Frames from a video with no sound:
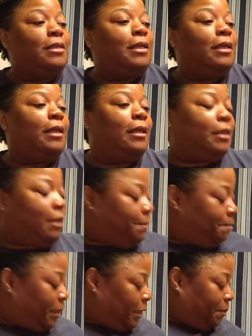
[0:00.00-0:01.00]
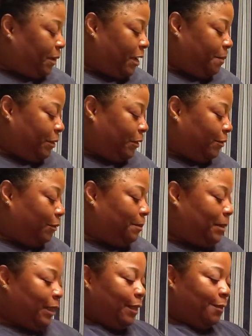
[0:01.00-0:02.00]
to get that big payment through the
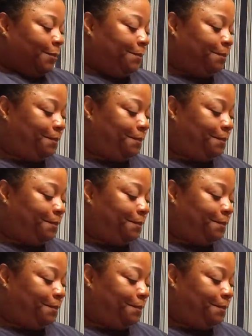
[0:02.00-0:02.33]
mail.